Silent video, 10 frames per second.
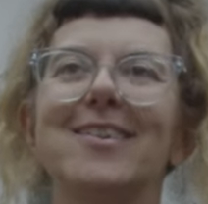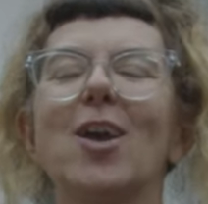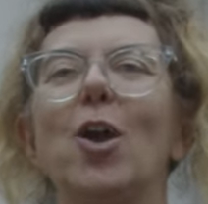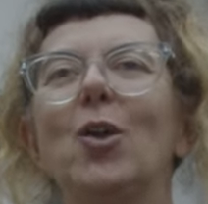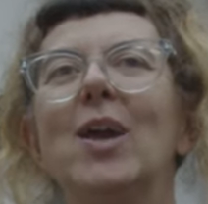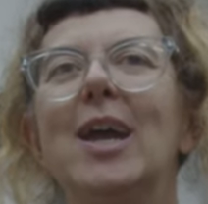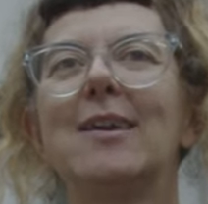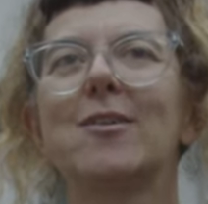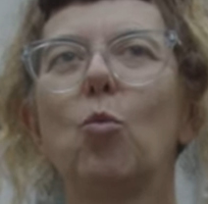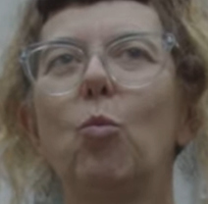So
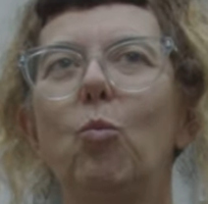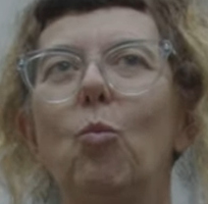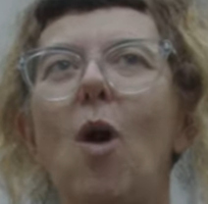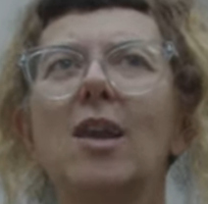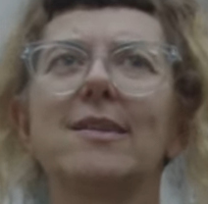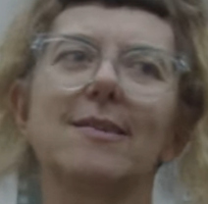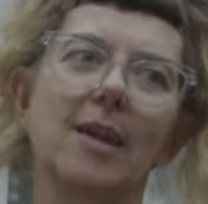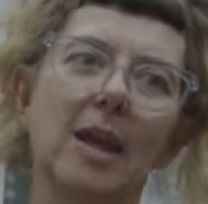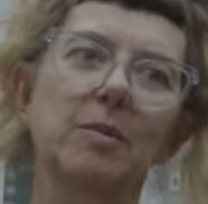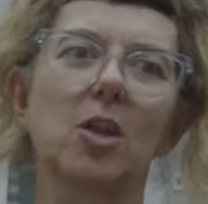while it
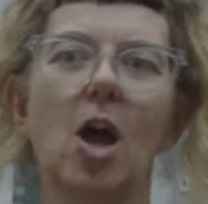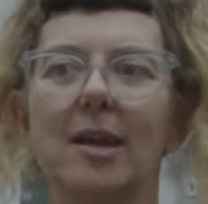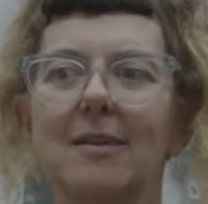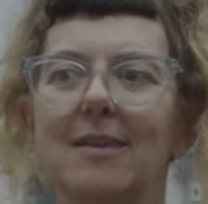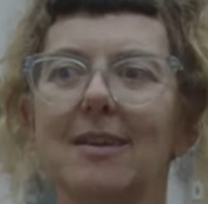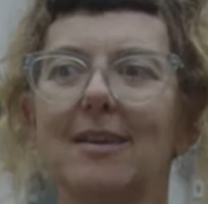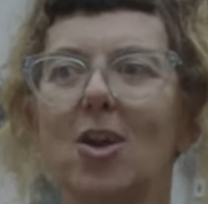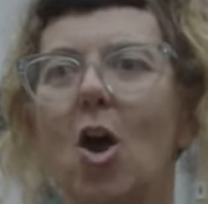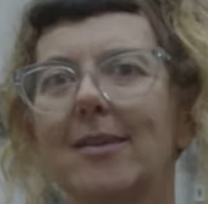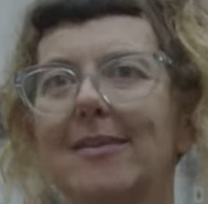seems like it's a
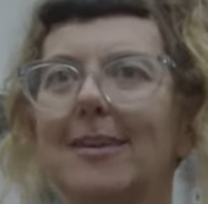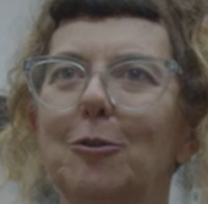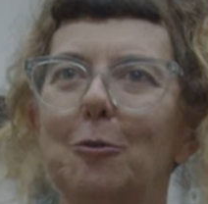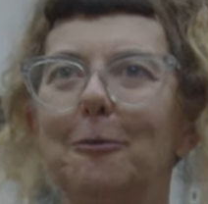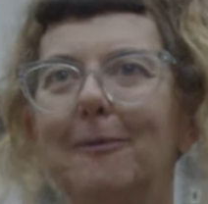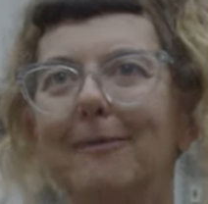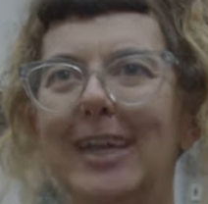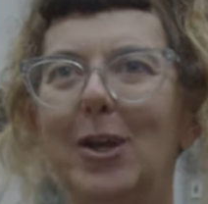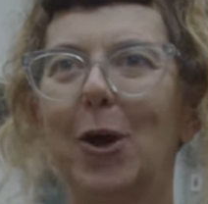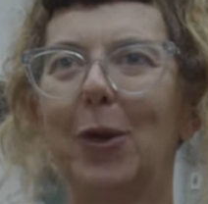nice little,
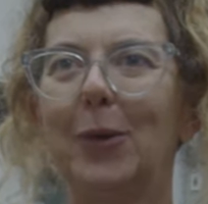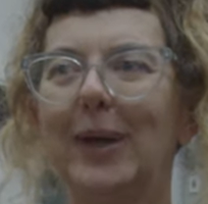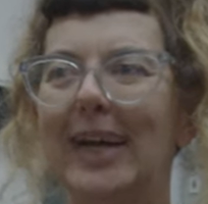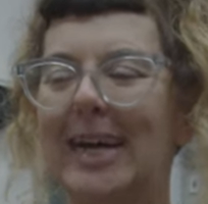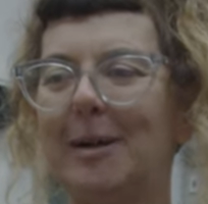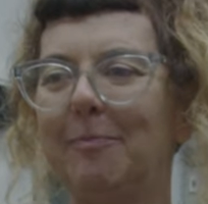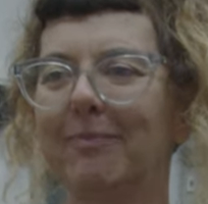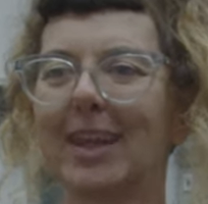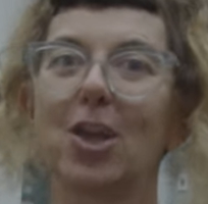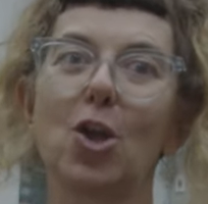you
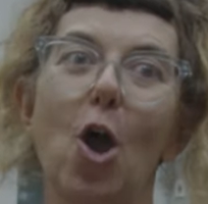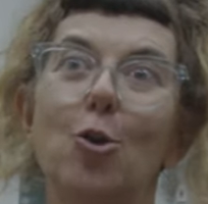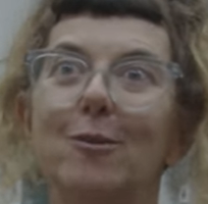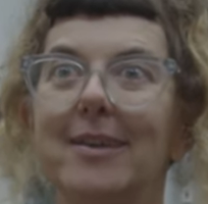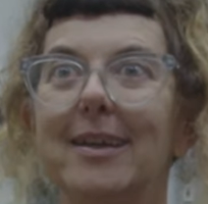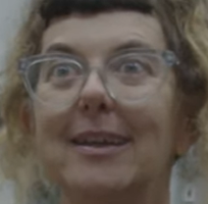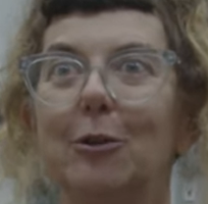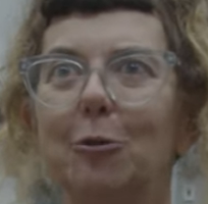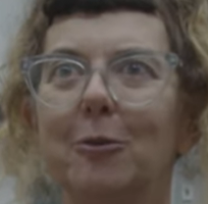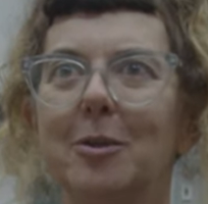know, cozy
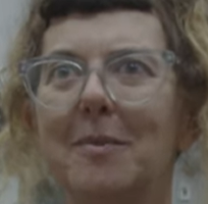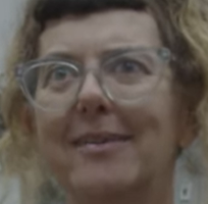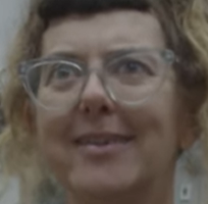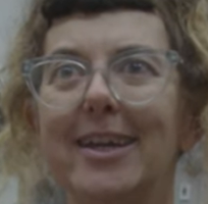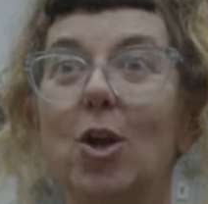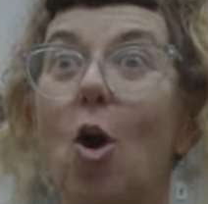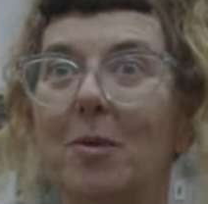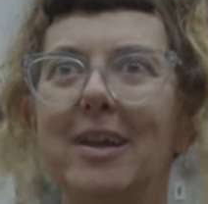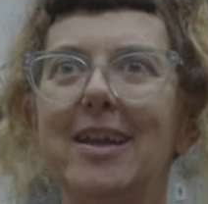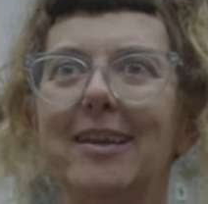little domestic
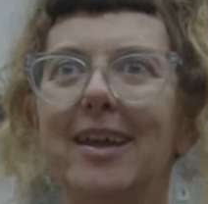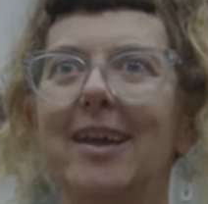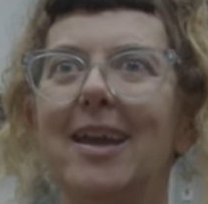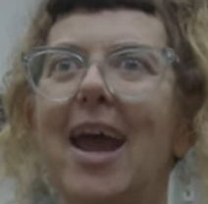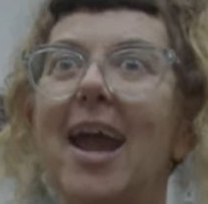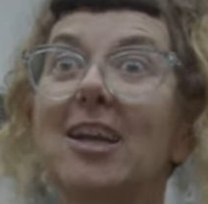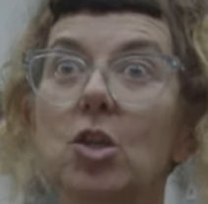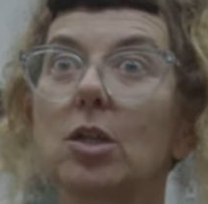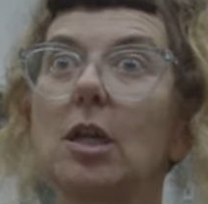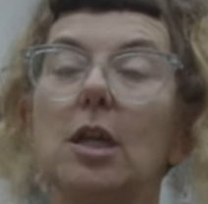comedy,
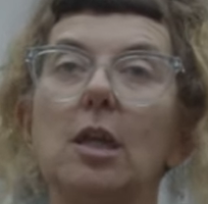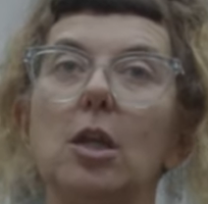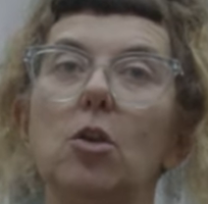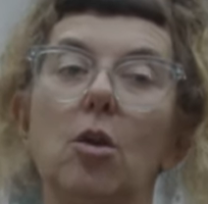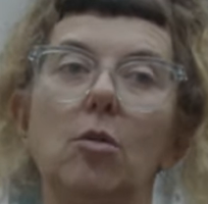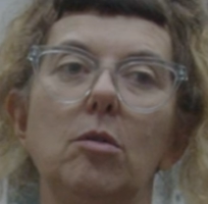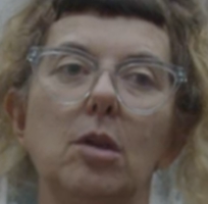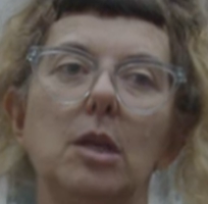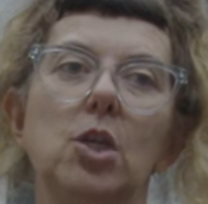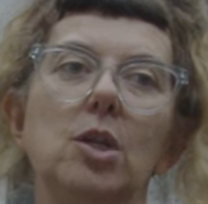actually, you know,
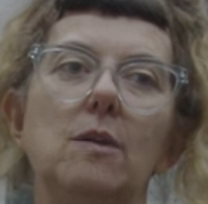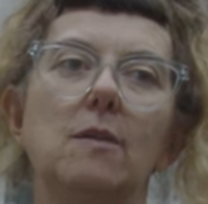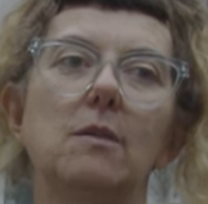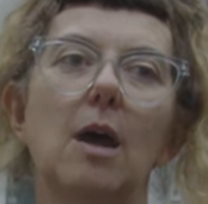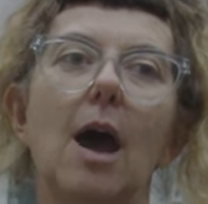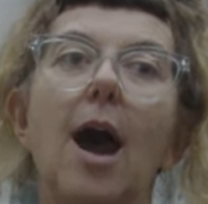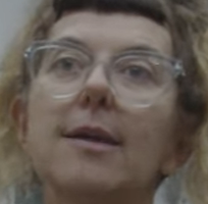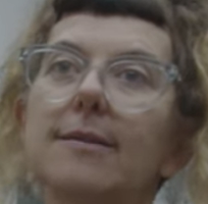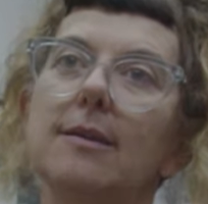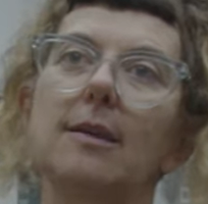she's
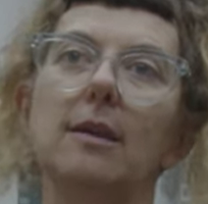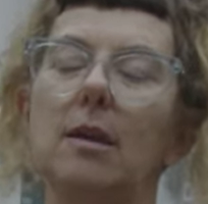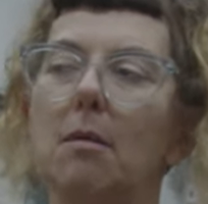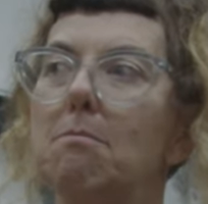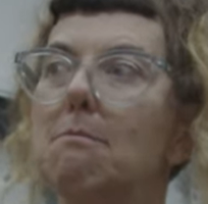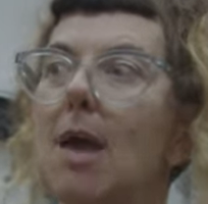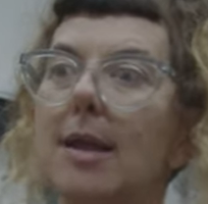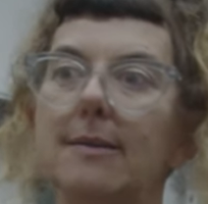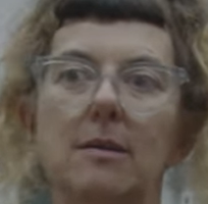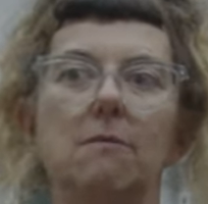asking
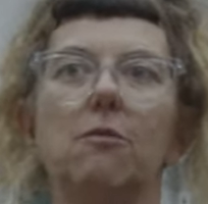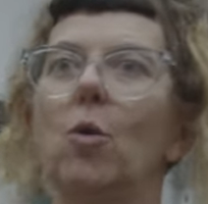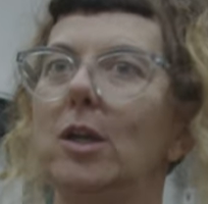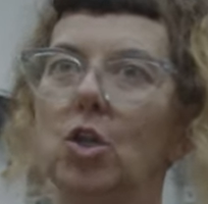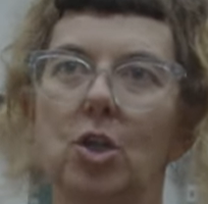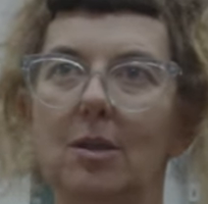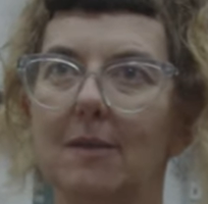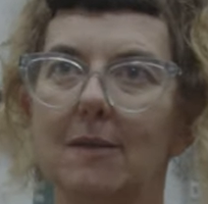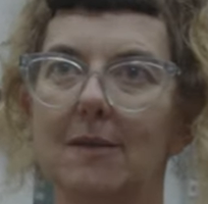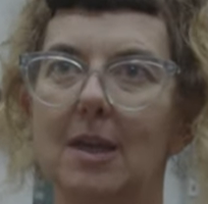massive
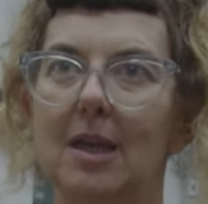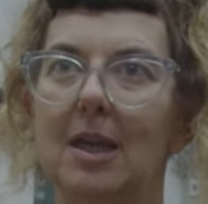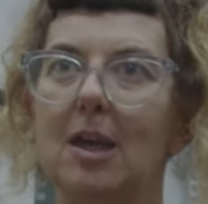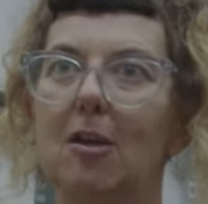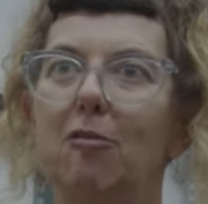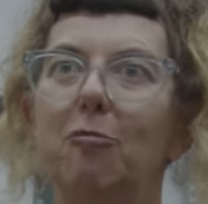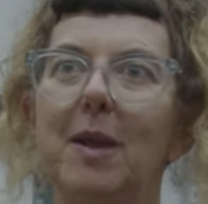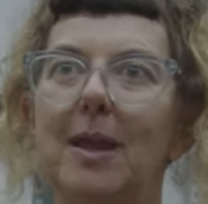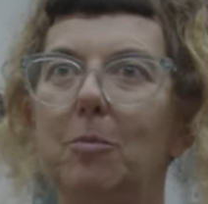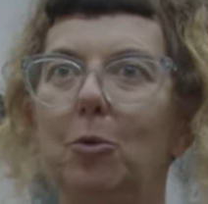questions of
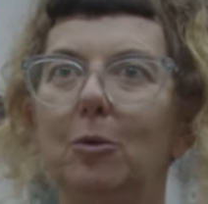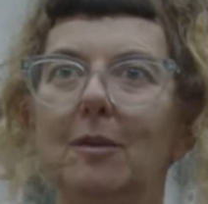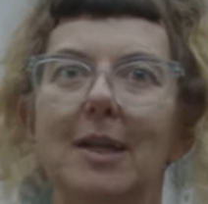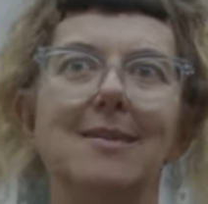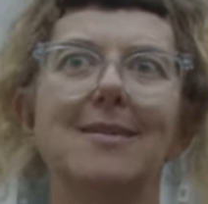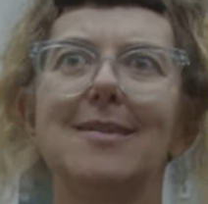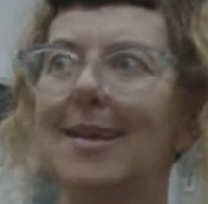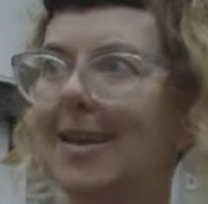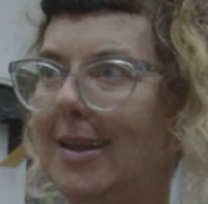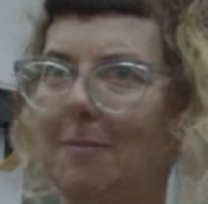people in
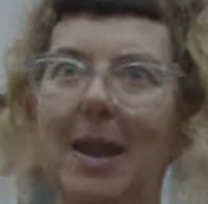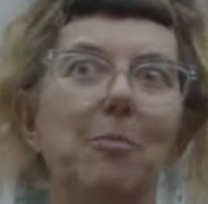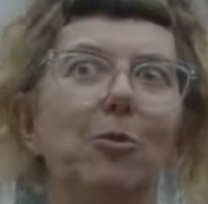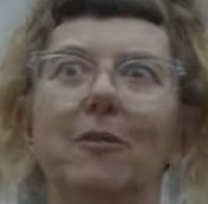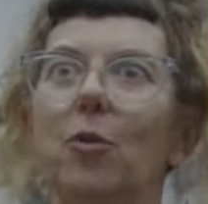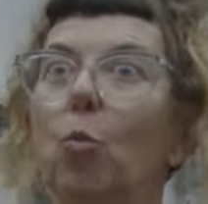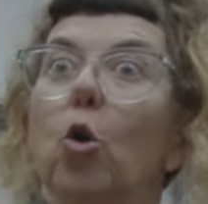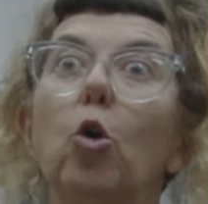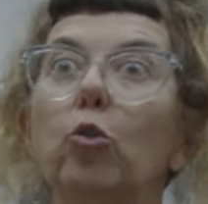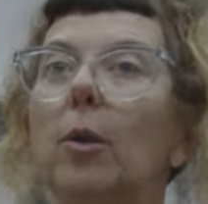Sydney, people of the
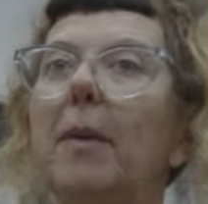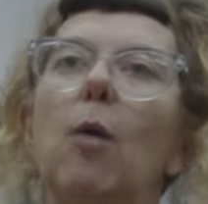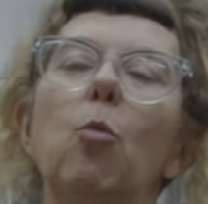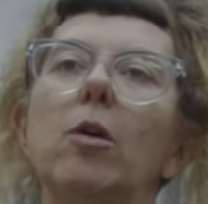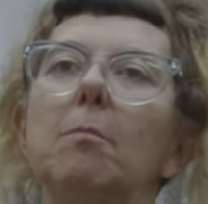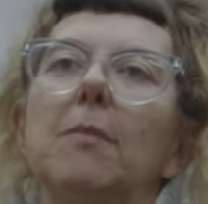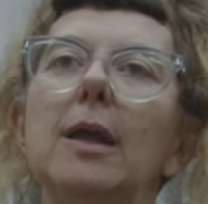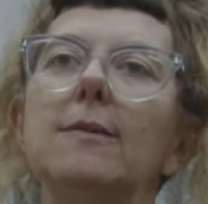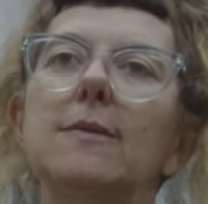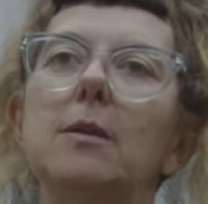world, about what it
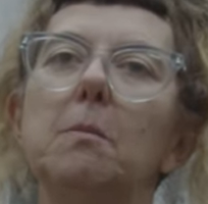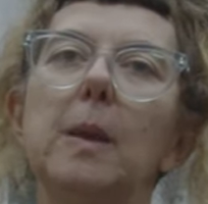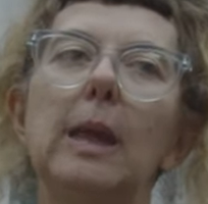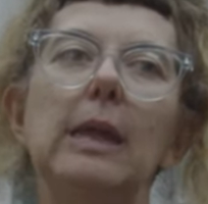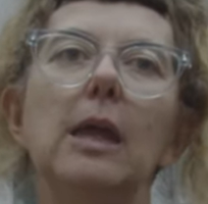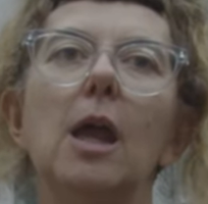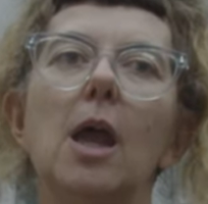means to be,